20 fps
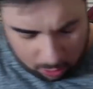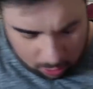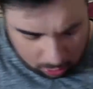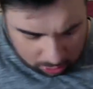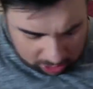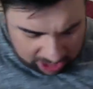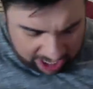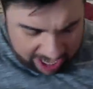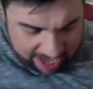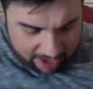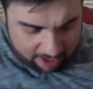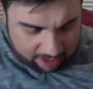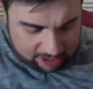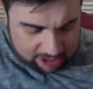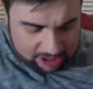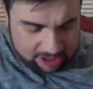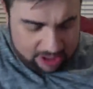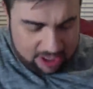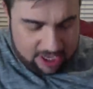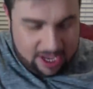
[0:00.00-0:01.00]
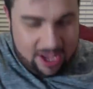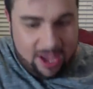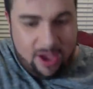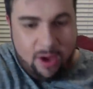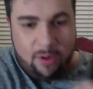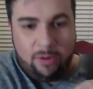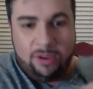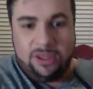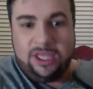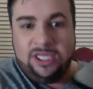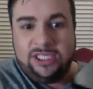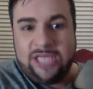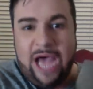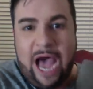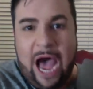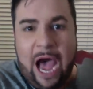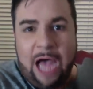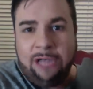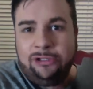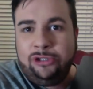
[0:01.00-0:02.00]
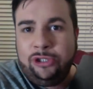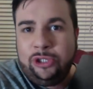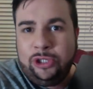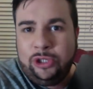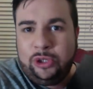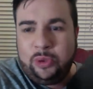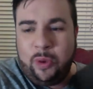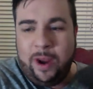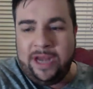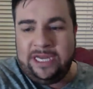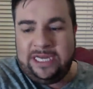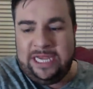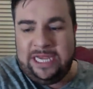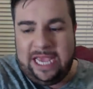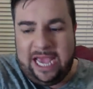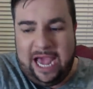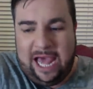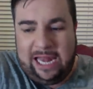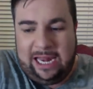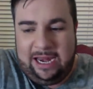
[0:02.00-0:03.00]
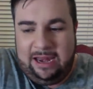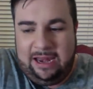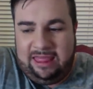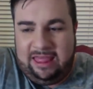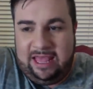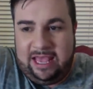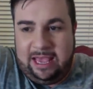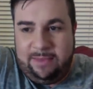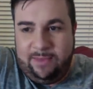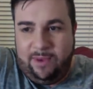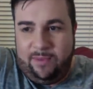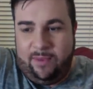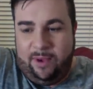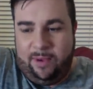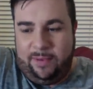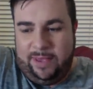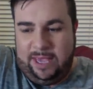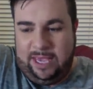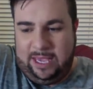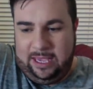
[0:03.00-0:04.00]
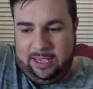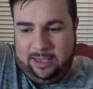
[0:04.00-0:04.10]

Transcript: all out with this 120 coloured thingy-ma-bobby.